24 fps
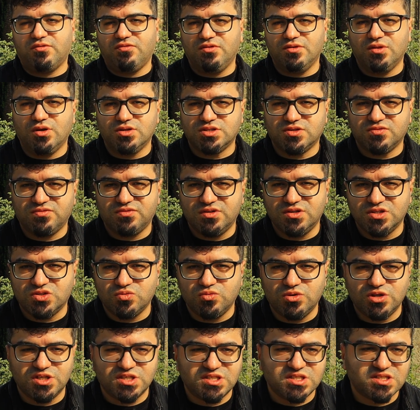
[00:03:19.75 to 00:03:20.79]
philosophers
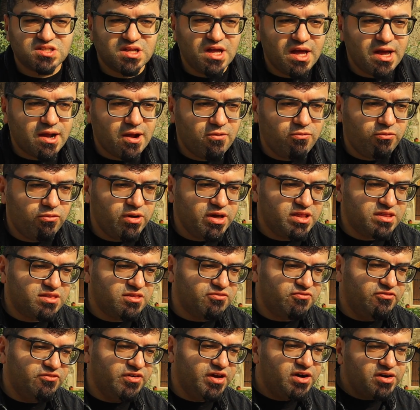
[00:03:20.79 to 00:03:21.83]
were stuck with
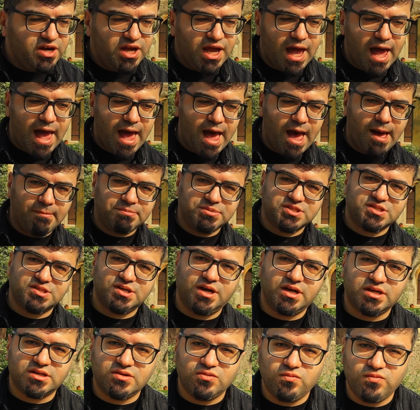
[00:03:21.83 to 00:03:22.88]
very
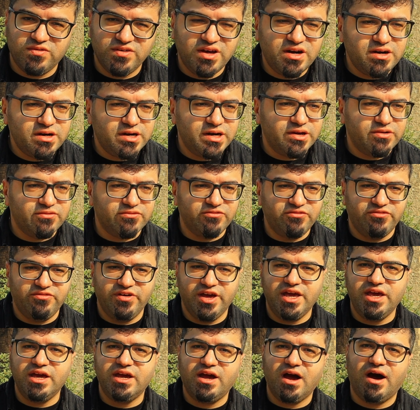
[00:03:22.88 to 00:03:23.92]
abstract, very
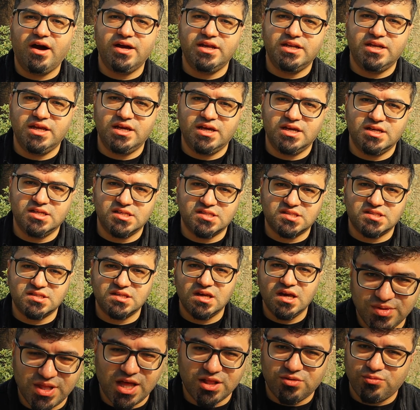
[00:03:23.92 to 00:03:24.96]
vague
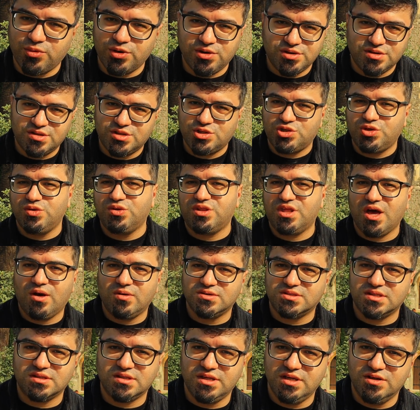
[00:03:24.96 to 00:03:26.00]
ideas that were
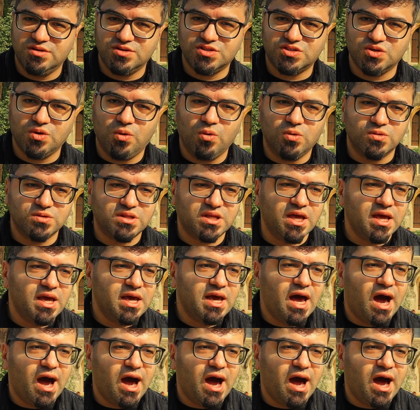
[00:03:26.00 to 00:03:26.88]
2000 years old.